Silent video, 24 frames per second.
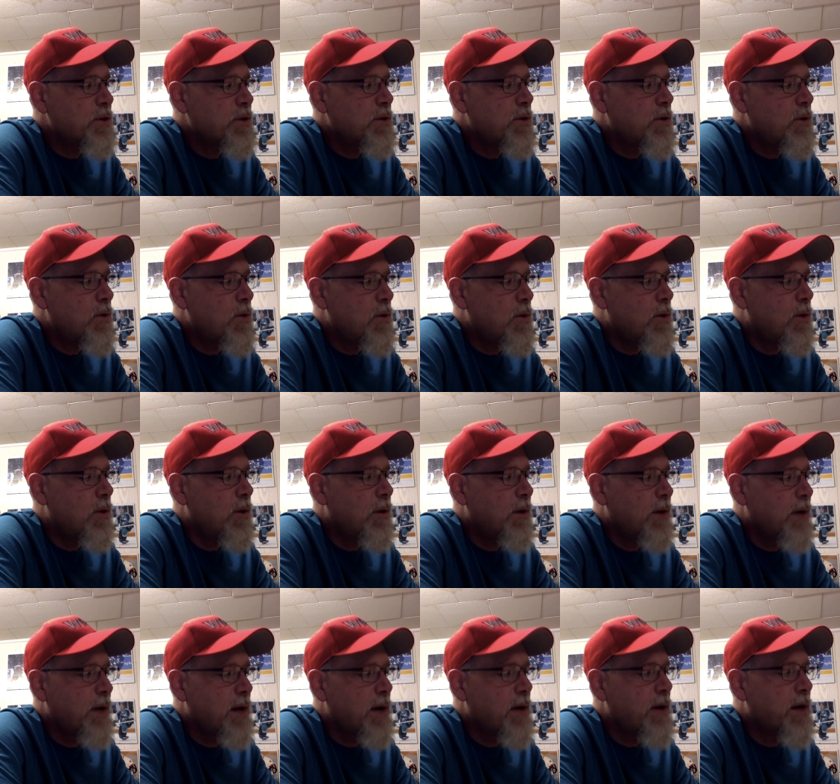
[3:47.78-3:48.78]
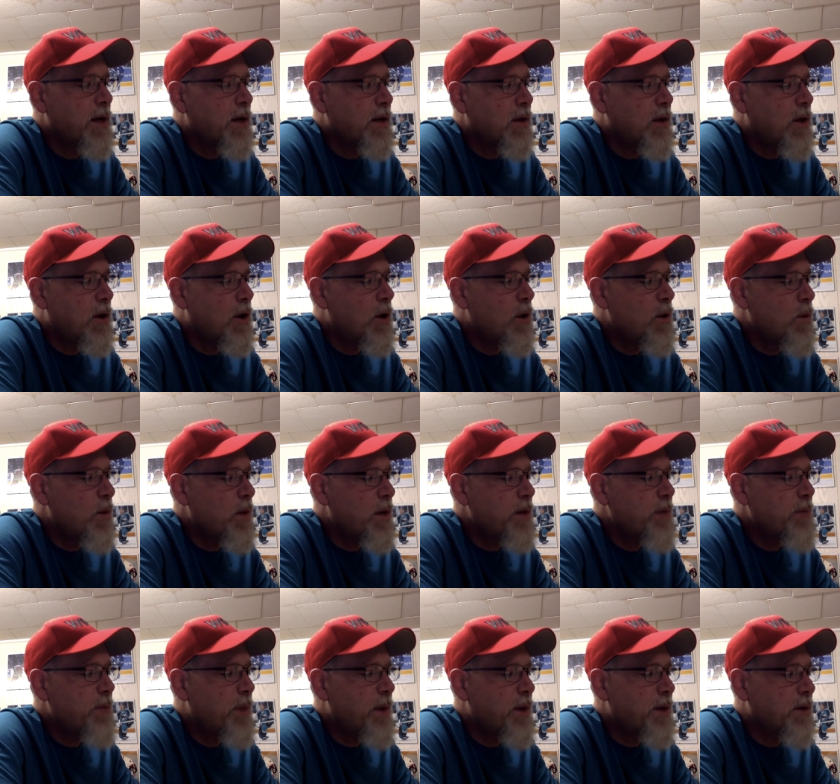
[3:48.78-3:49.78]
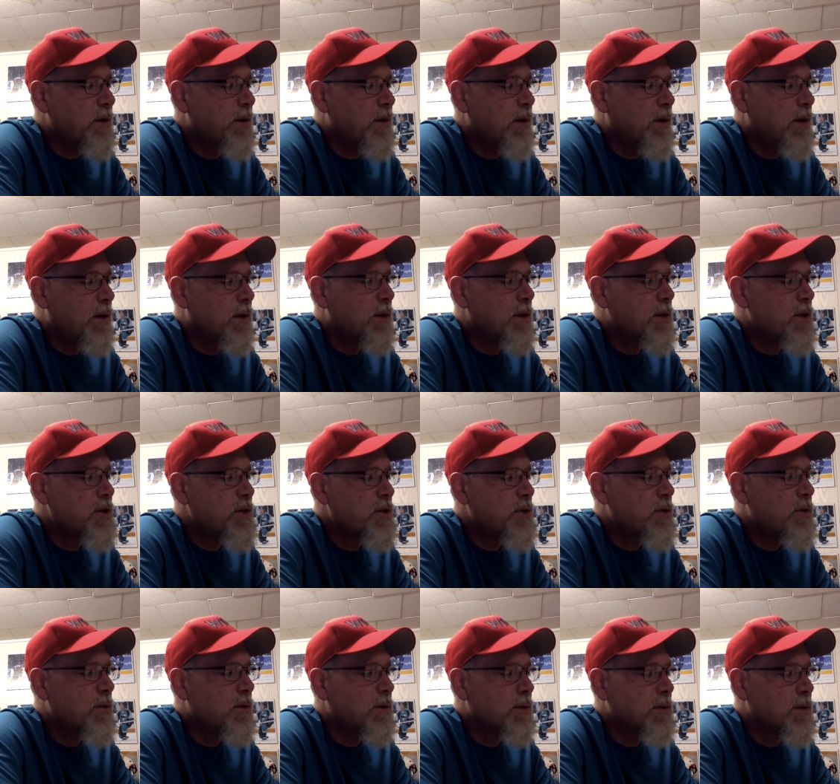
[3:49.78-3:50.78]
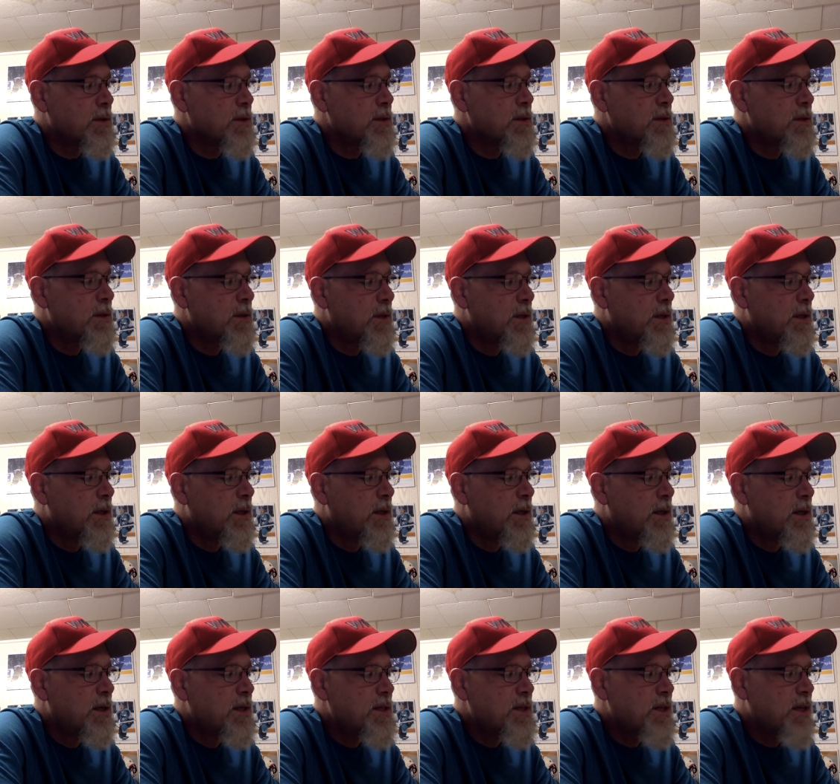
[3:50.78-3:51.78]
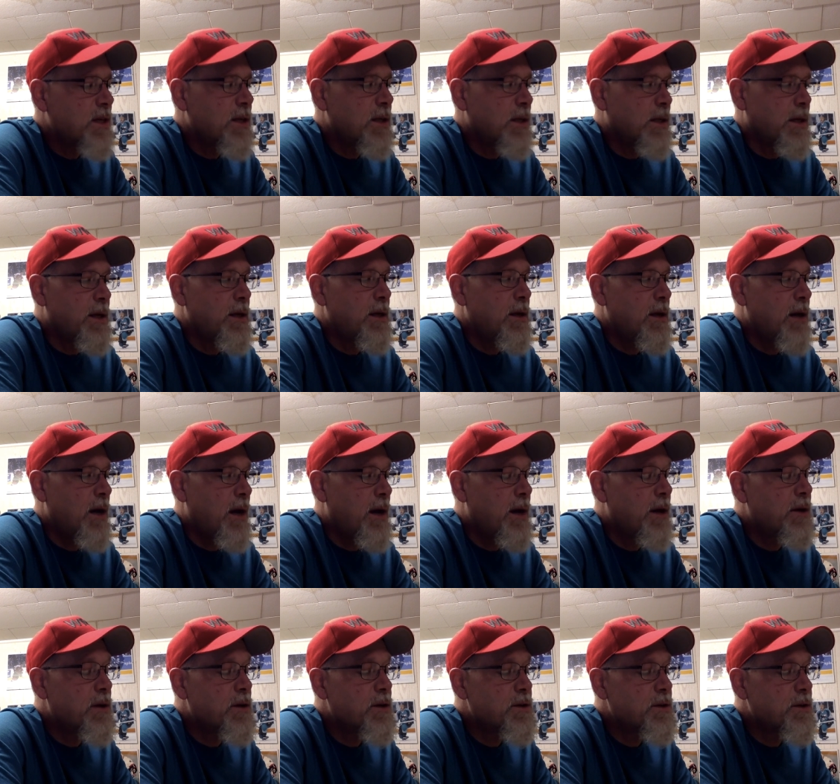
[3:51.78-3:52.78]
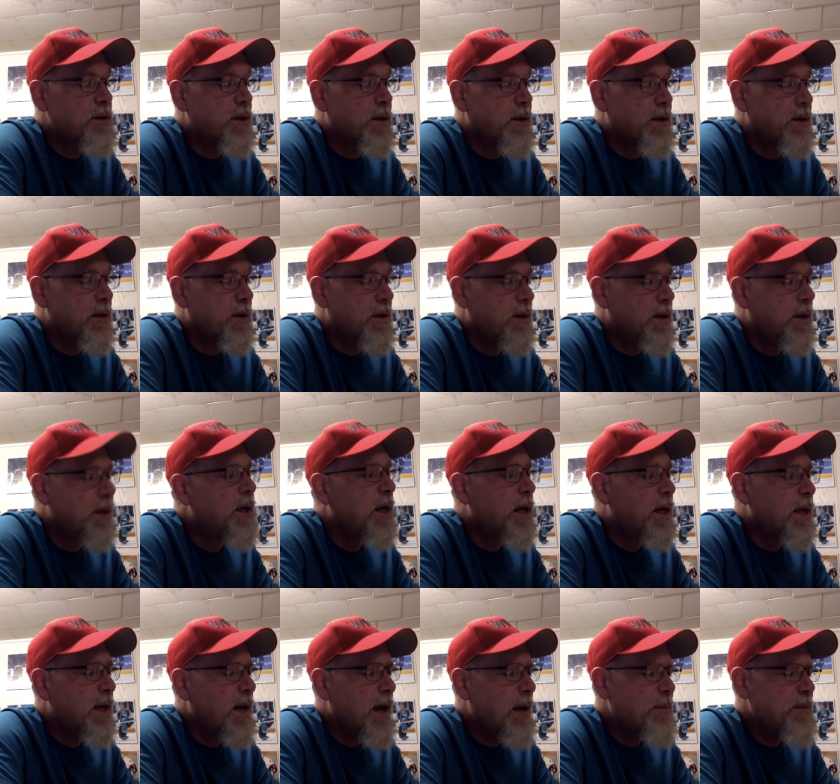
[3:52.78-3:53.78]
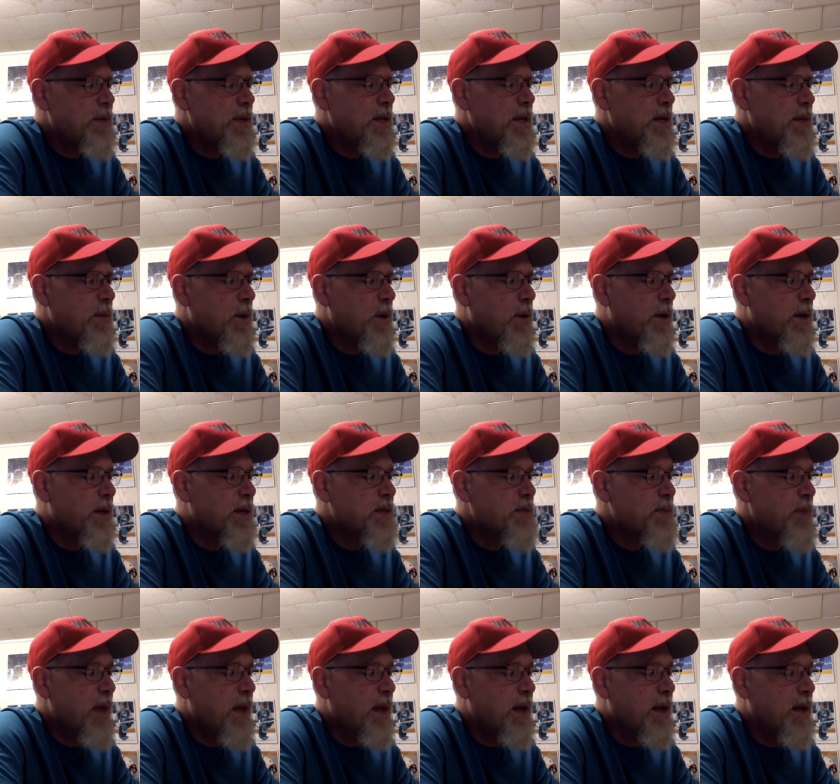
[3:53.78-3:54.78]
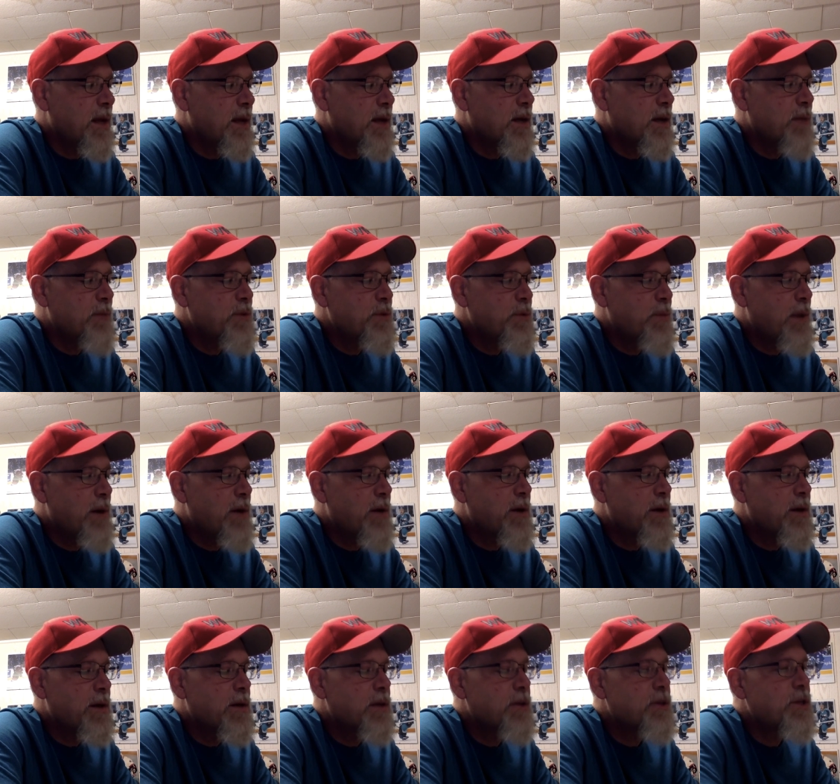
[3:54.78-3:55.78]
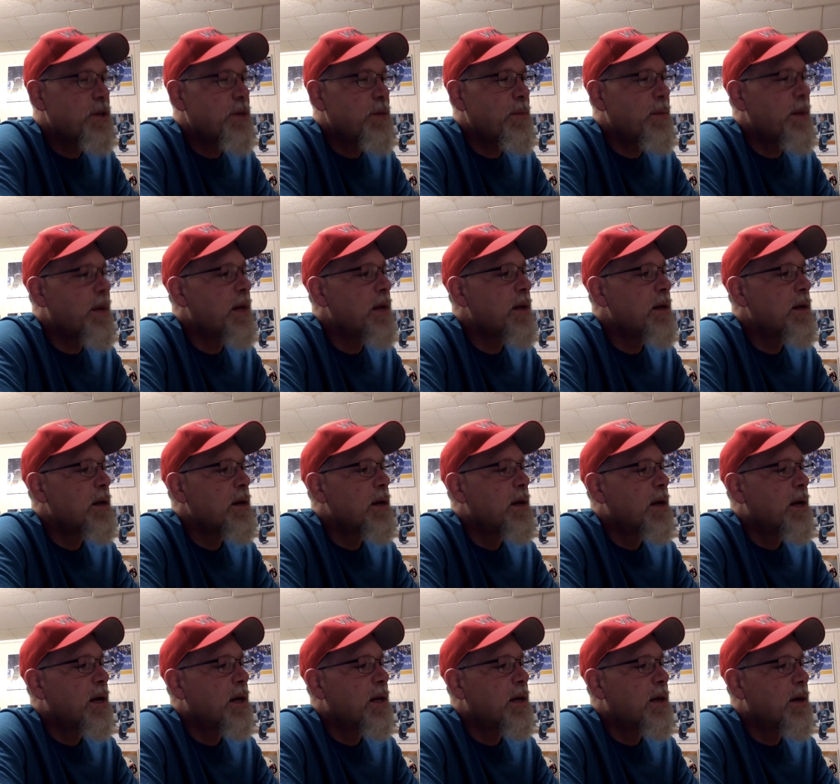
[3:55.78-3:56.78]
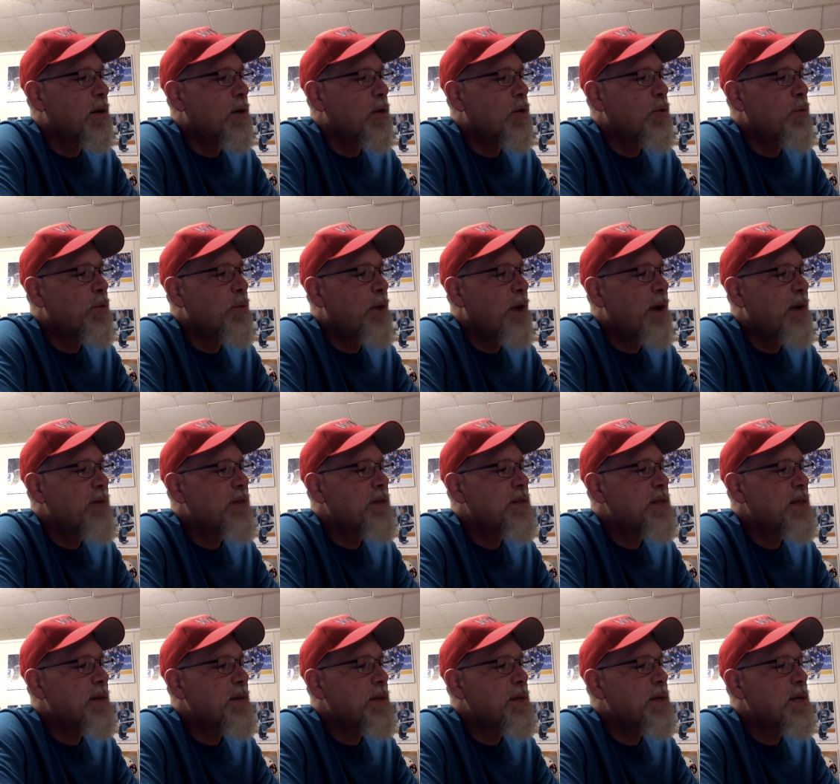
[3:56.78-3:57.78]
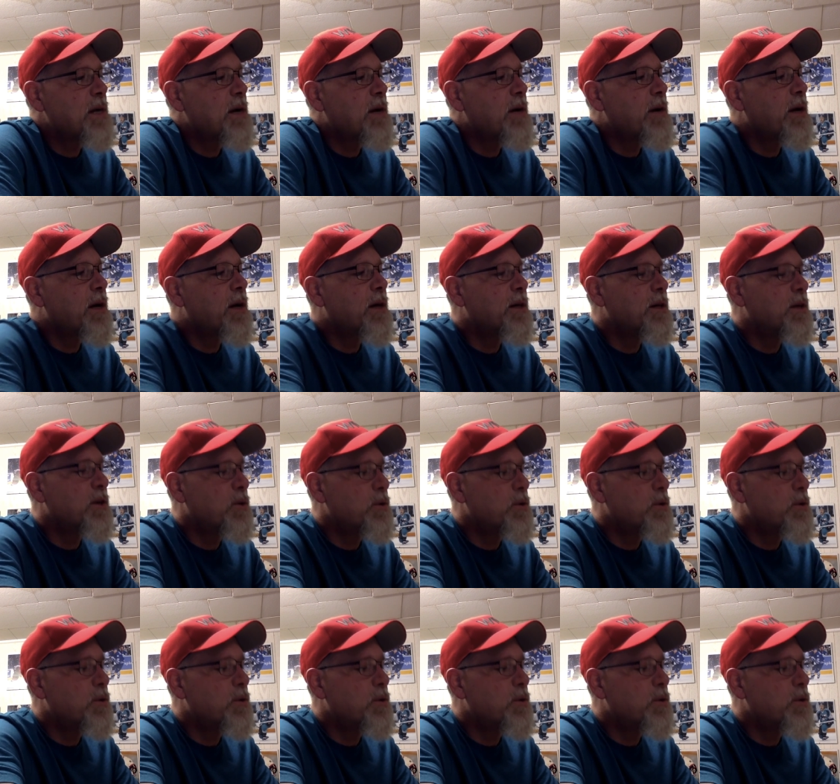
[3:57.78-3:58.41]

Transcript: the hole carrying a long white bundle on their shoulders. Suddenly, I understood. Captain Nemo and his men had come to bury their shipmate in their own private cemetery on the